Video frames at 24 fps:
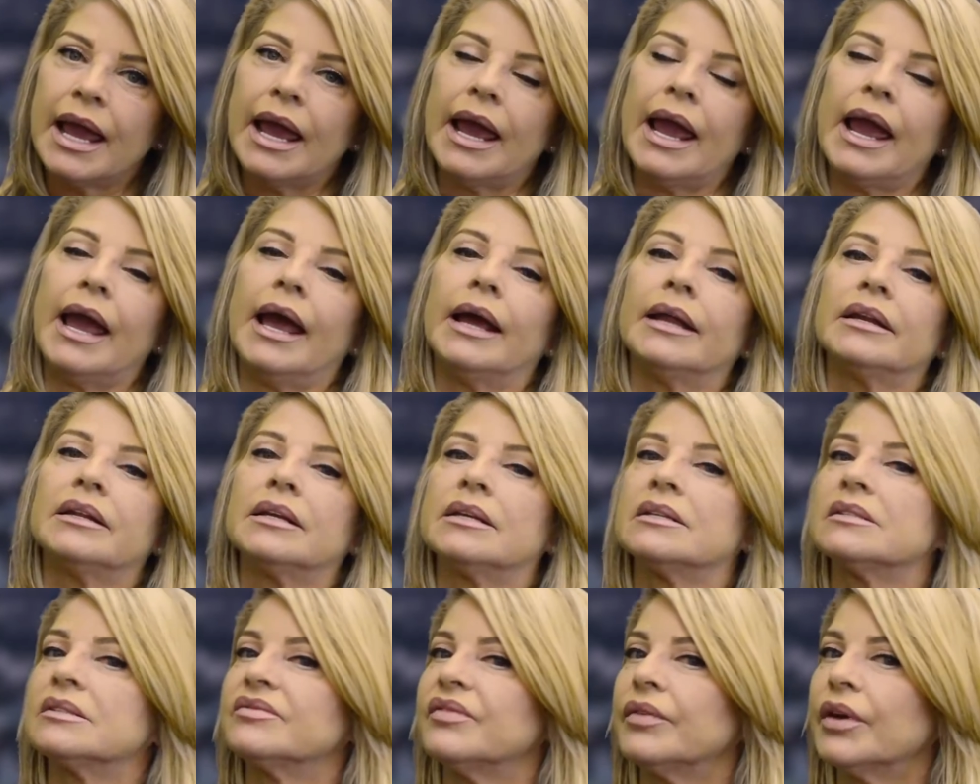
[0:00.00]
And
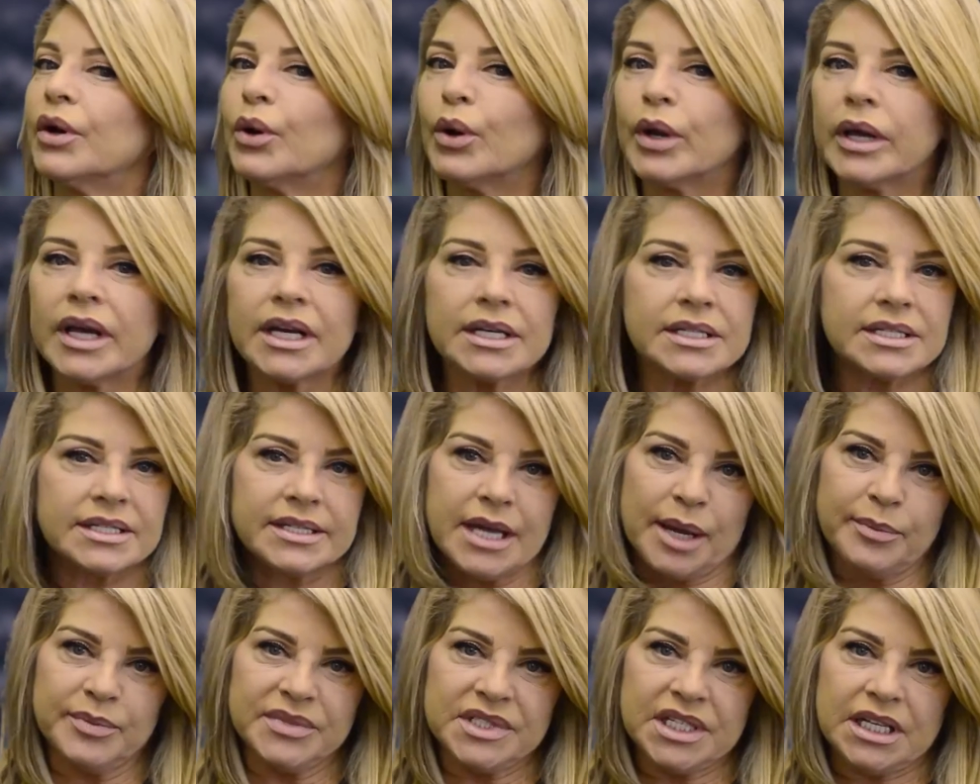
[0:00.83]
He's very
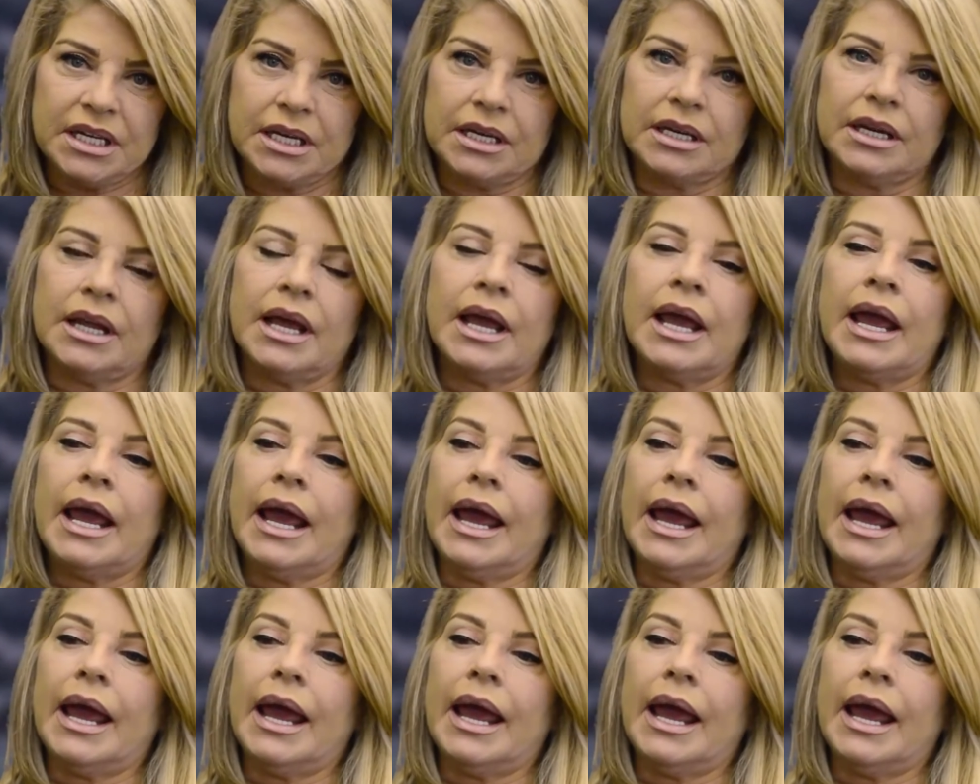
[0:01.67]
accepting.